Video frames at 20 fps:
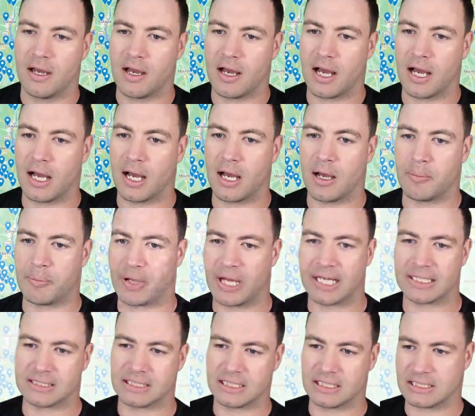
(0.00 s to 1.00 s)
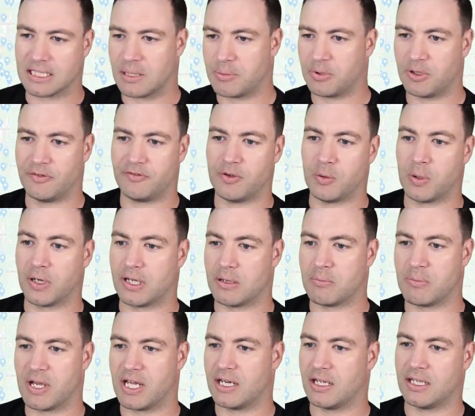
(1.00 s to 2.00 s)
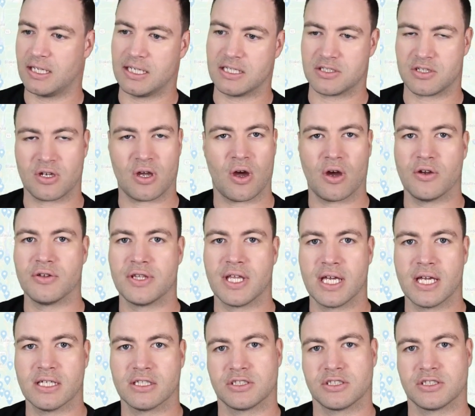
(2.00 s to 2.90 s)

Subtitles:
But as an example, if you want to embed it, here's the code there.